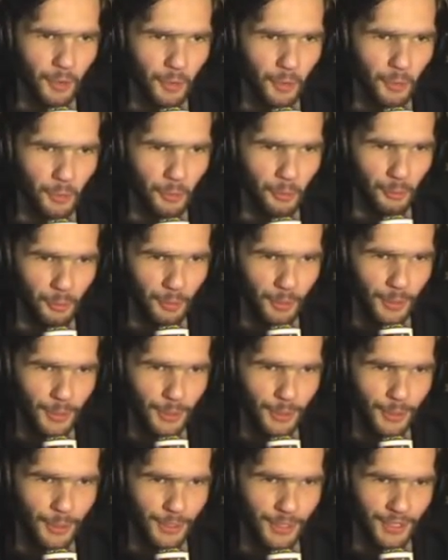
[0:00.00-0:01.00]
Oh,
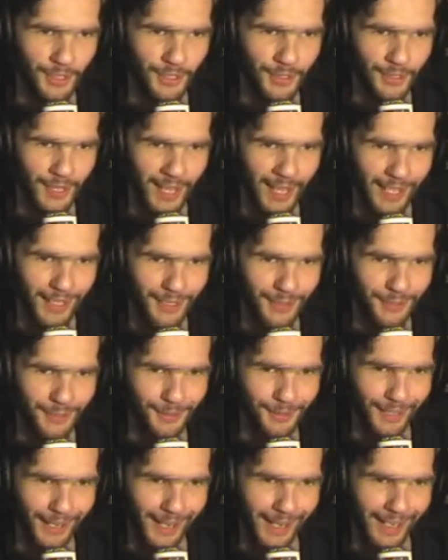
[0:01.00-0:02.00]
look at that
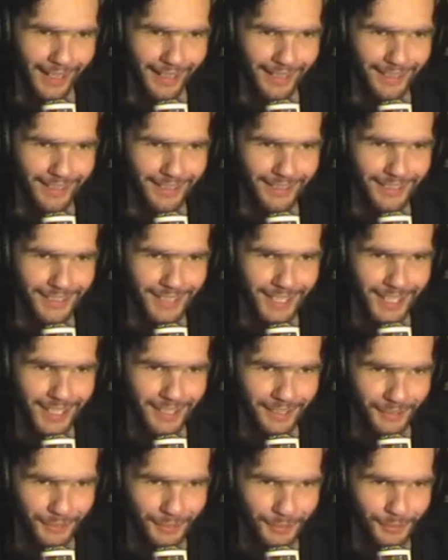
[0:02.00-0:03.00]
crack.
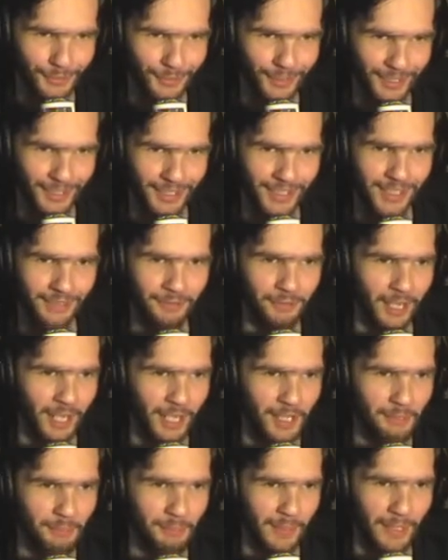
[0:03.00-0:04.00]
Jesus Christ, someone
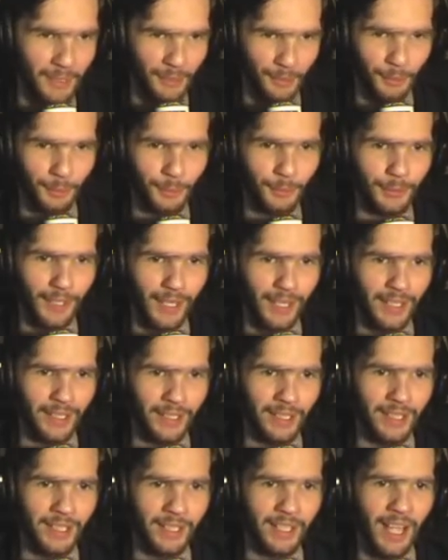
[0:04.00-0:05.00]
has bit on crack
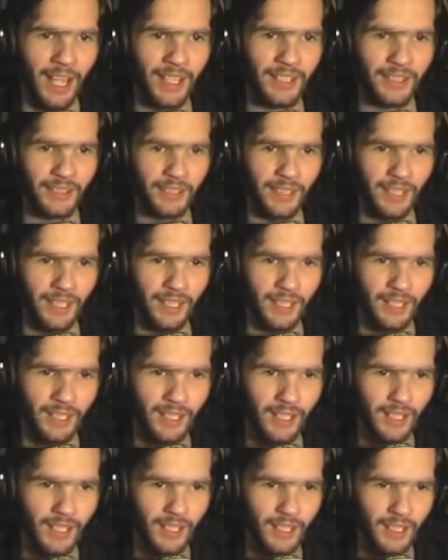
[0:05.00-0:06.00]
in here, hasn't they?
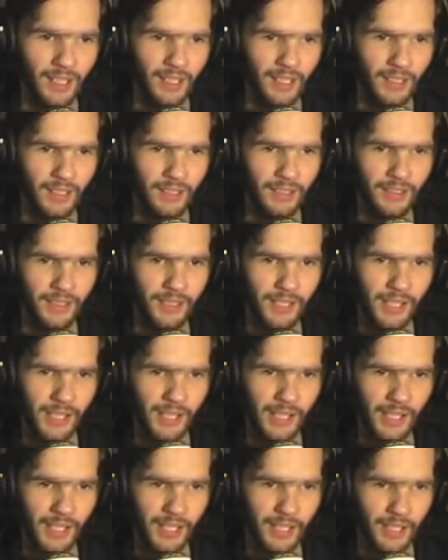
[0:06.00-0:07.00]

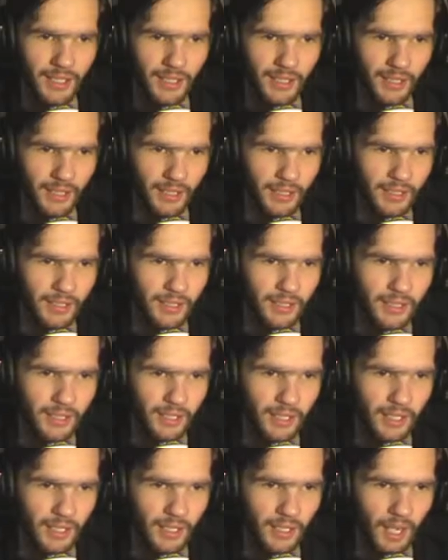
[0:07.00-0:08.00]
Jesus.
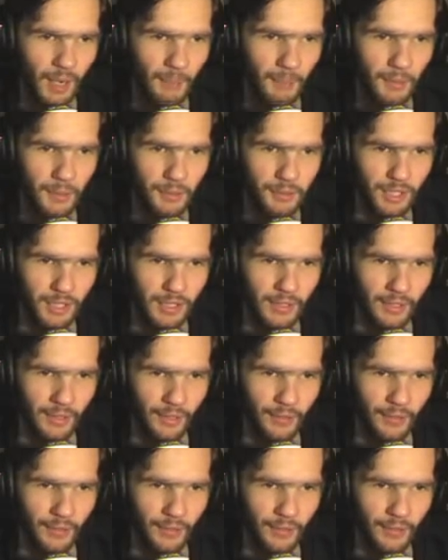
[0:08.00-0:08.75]
I might as well turn that